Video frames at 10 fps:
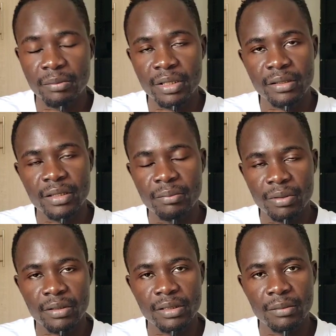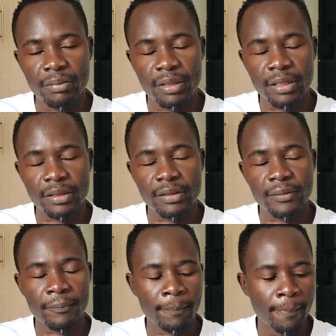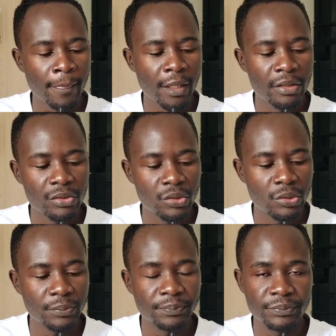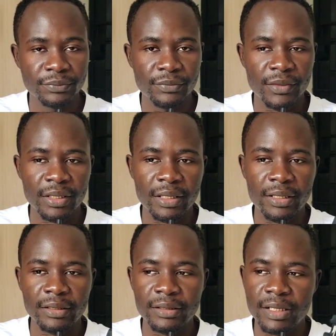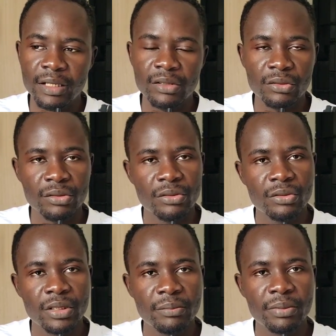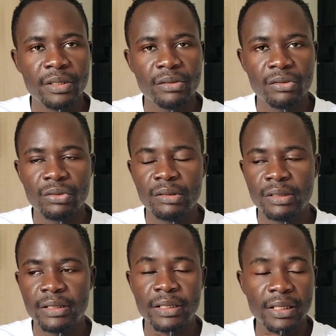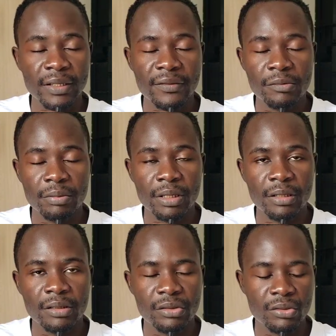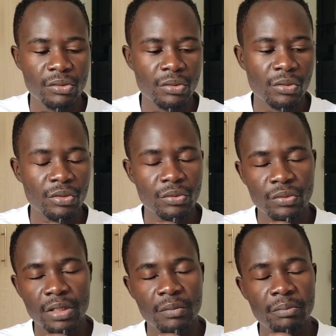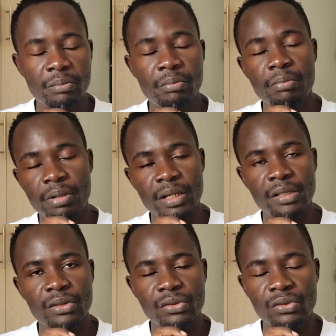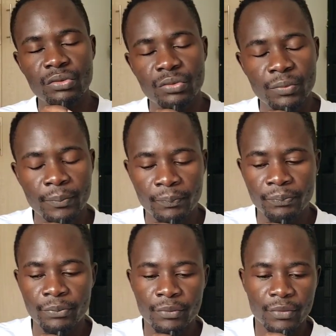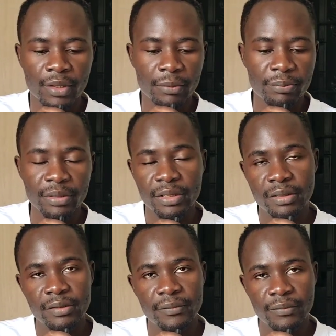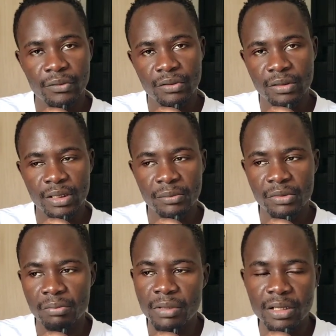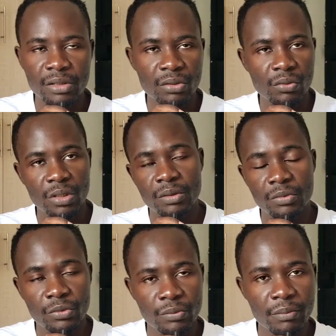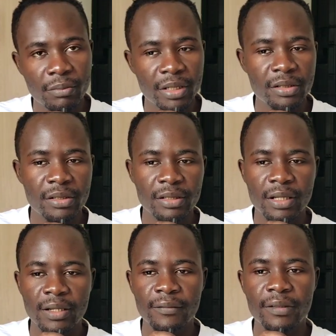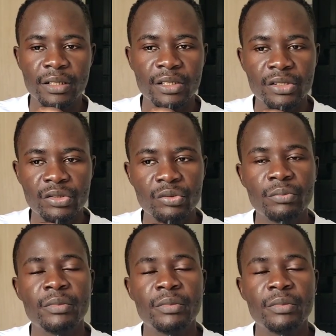I mean the power supplies. So, and that also depends on the lifespan. So you can buy two PS4 Slims, but one might have an issue